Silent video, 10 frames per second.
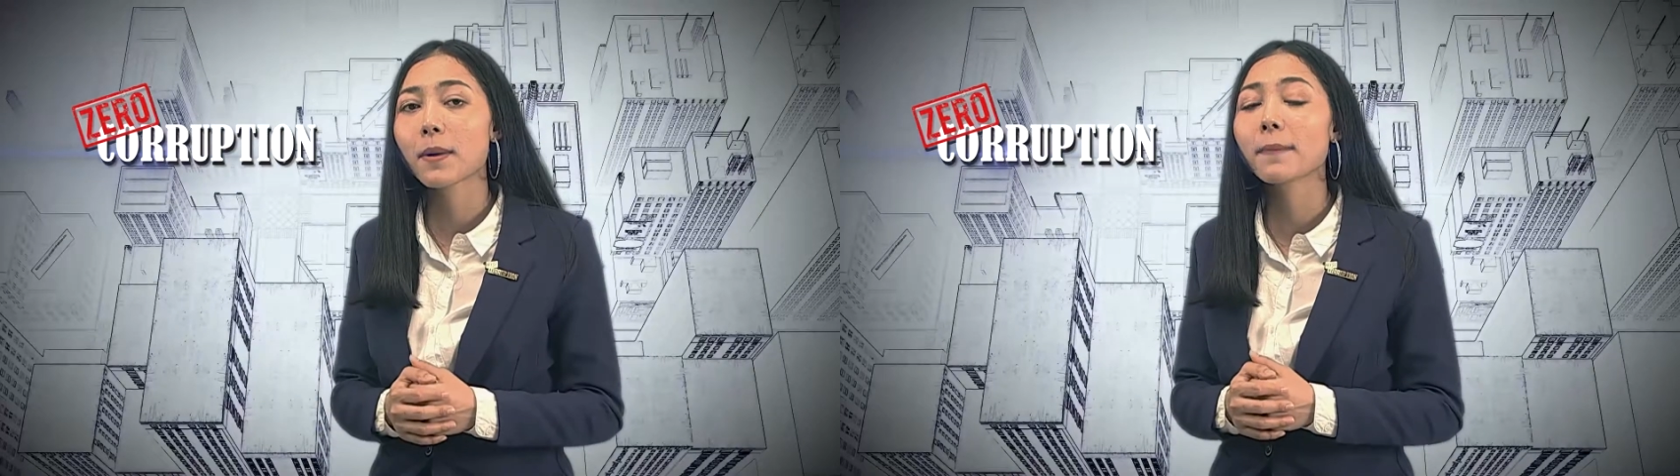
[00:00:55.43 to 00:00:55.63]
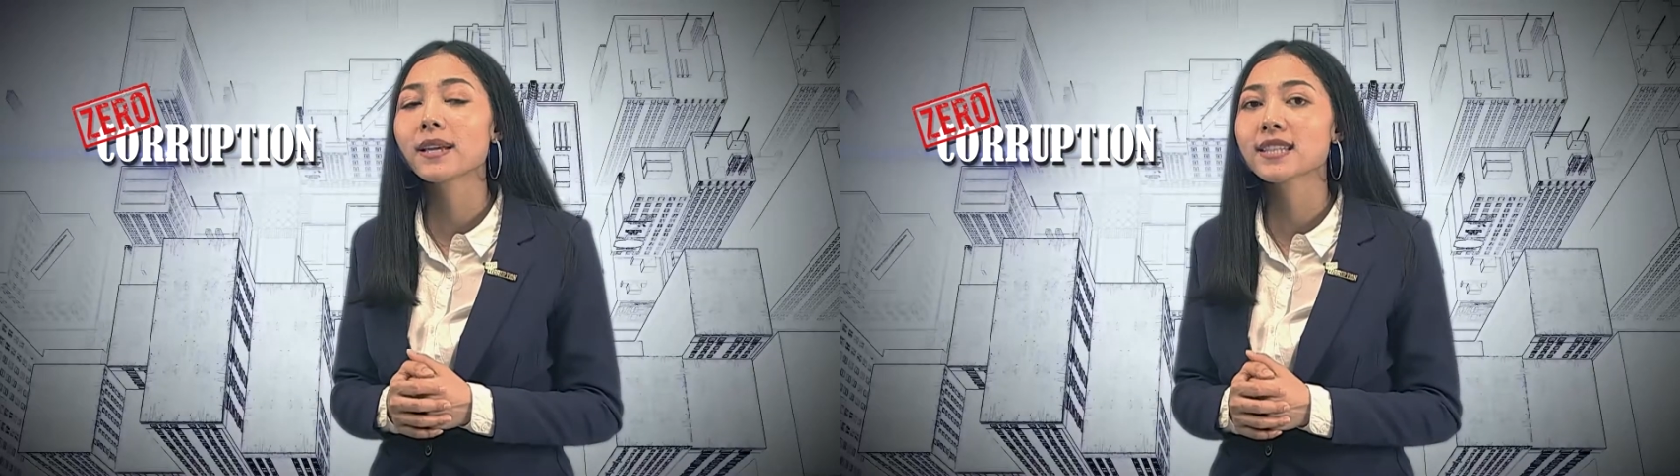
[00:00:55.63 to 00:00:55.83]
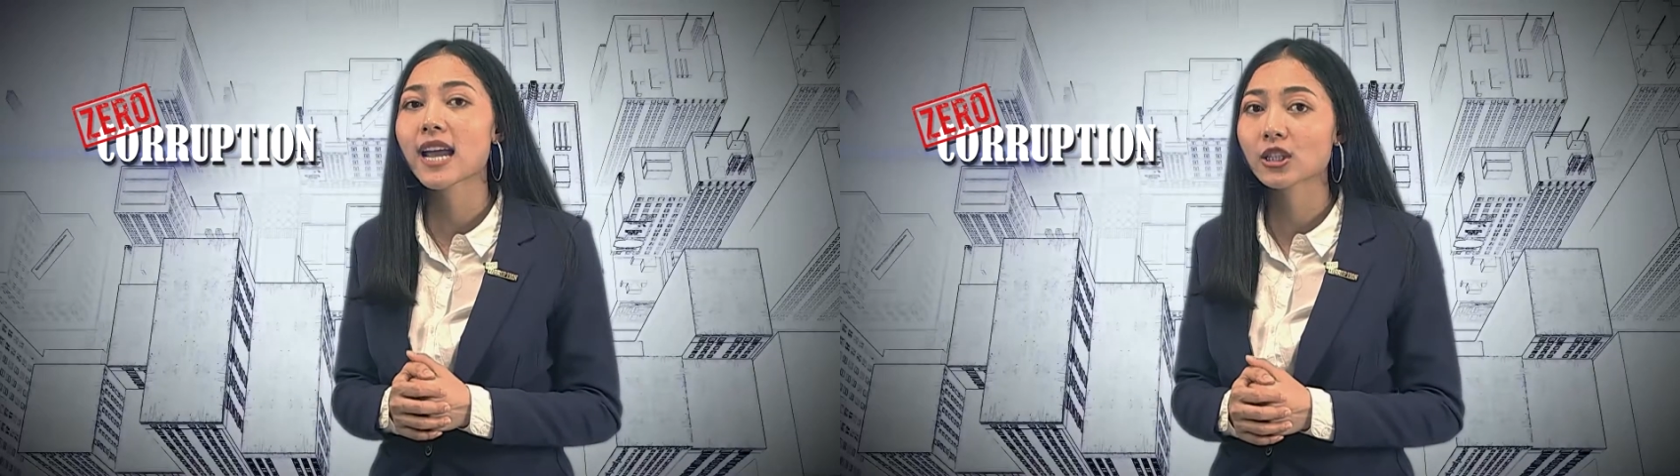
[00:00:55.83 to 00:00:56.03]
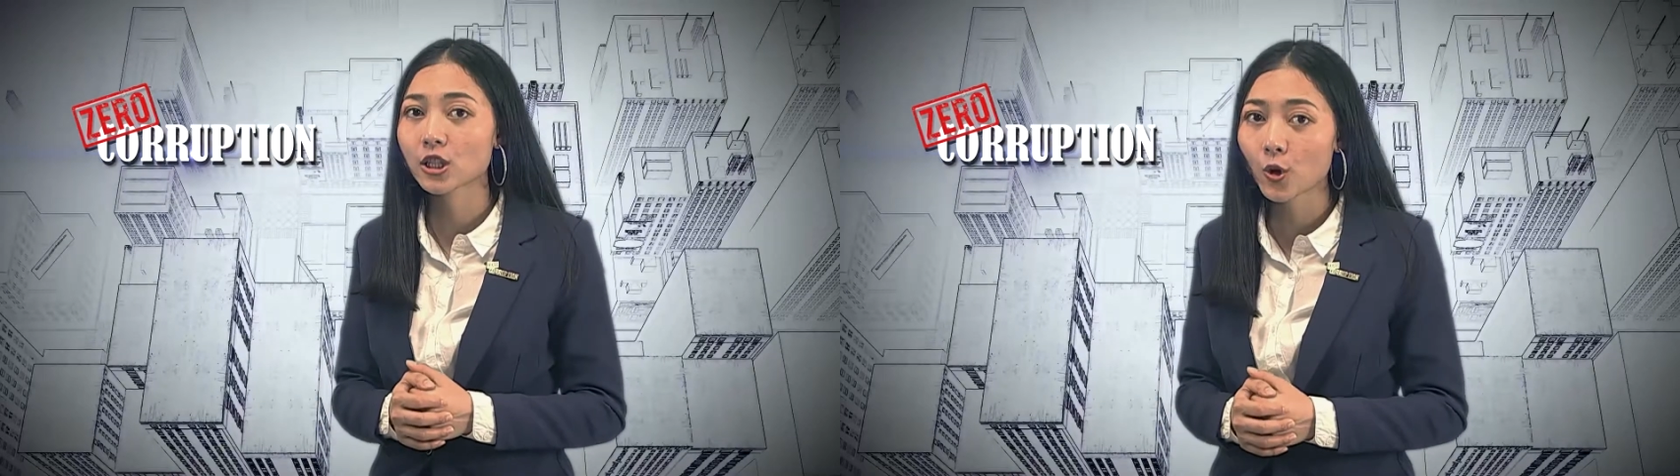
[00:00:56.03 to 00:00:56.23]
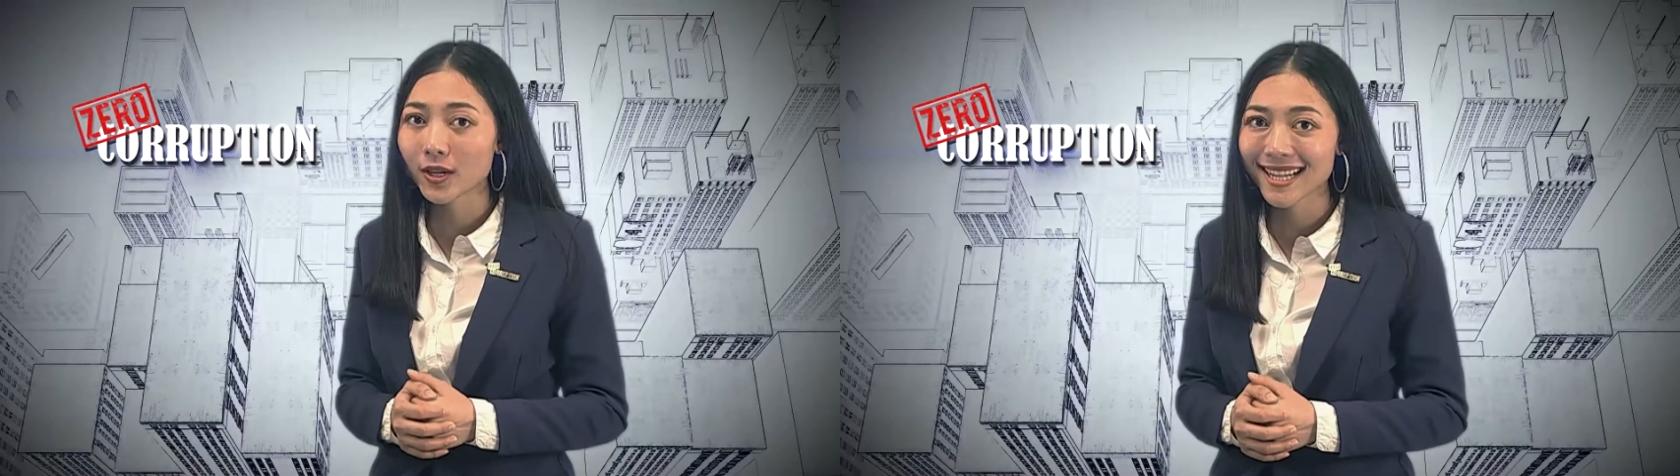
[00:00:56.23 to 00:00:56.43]
public
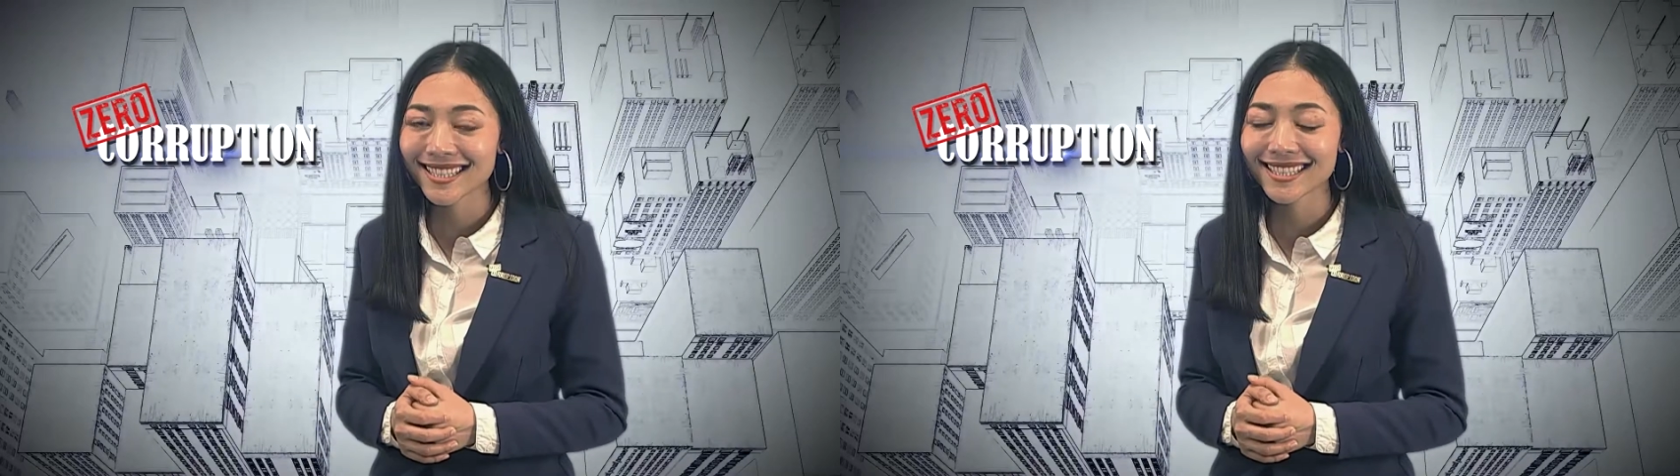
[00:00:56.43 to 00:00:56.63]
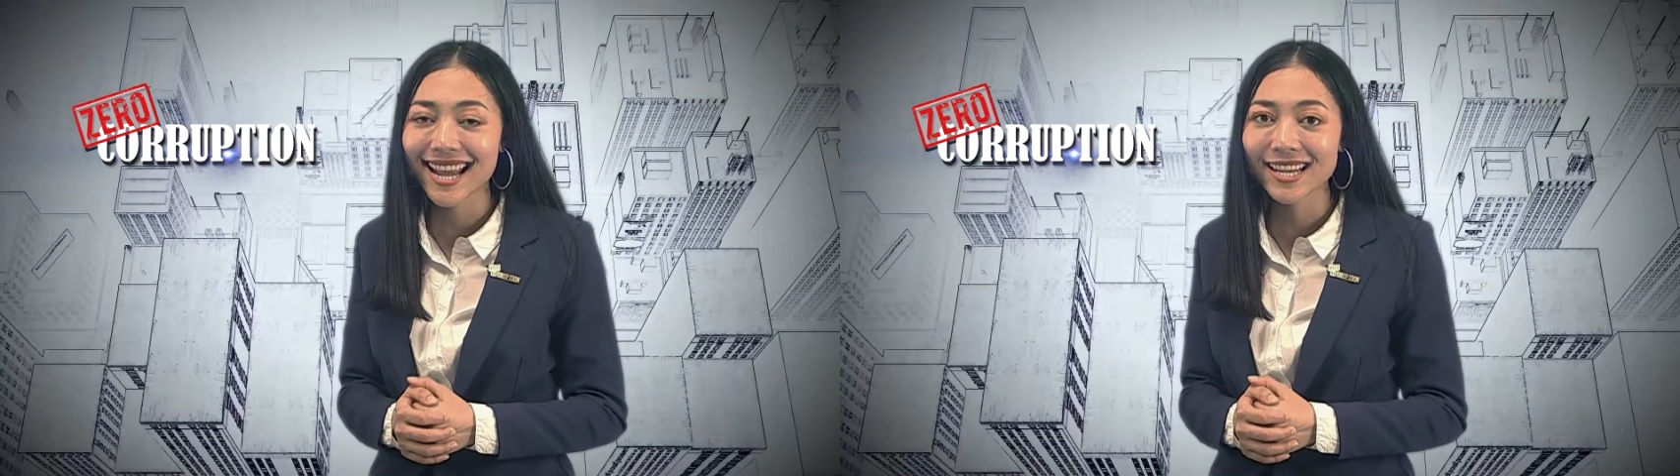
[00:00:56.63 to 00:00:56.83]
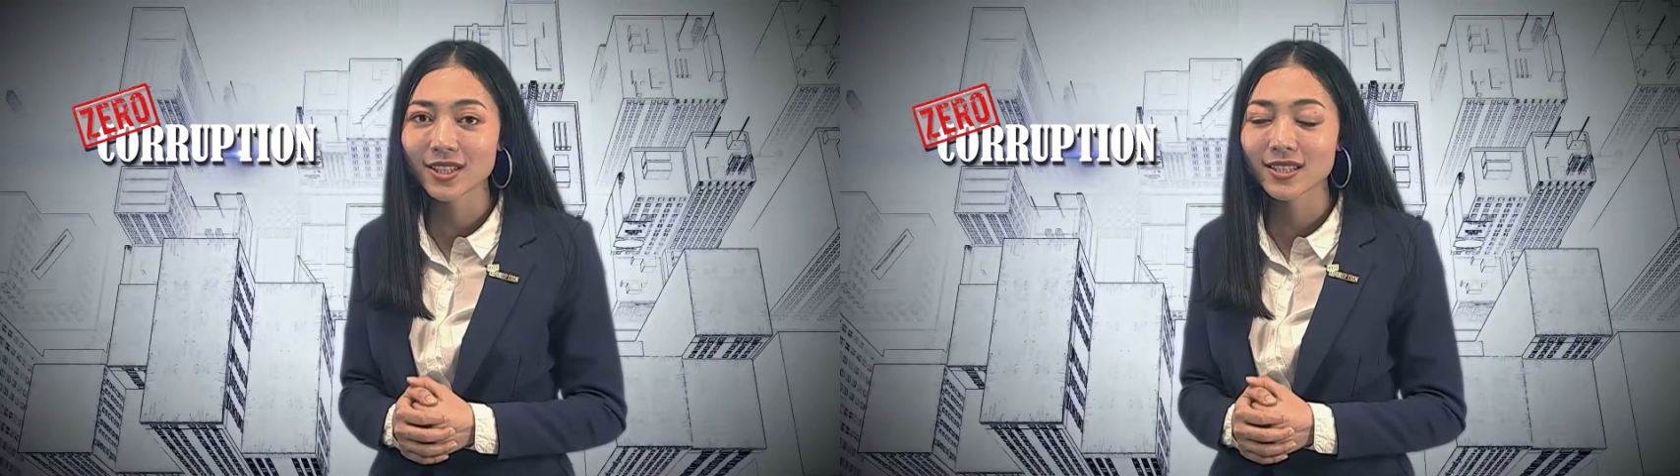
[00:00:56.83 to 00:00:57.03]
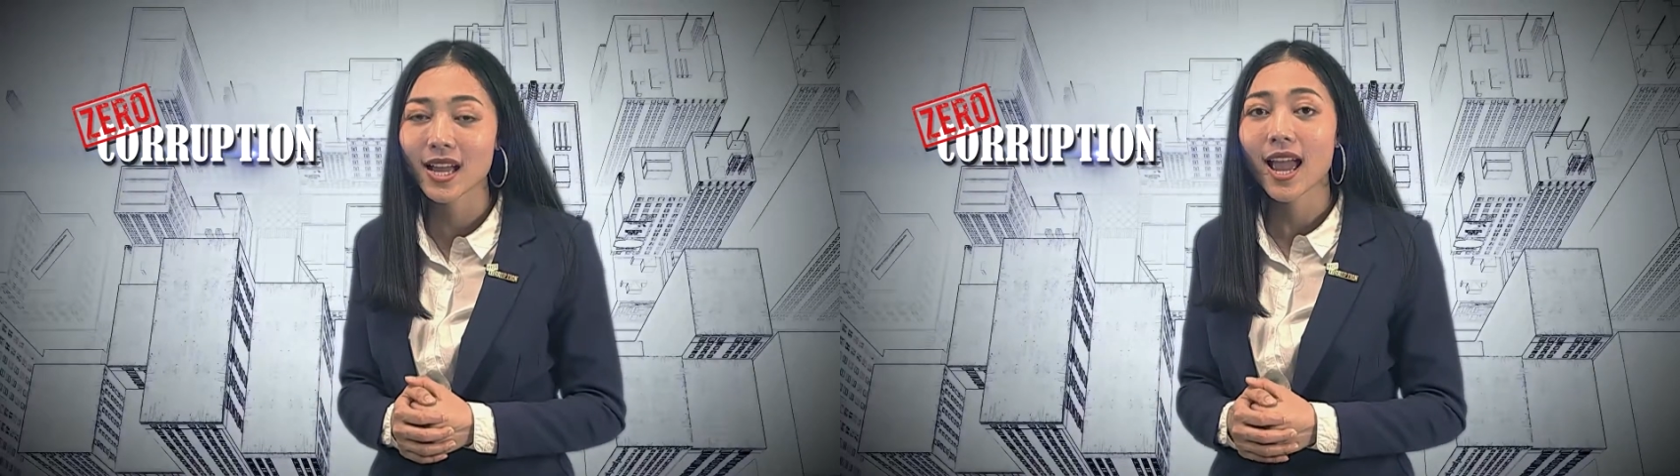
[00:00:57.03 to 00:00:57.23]
sector organizations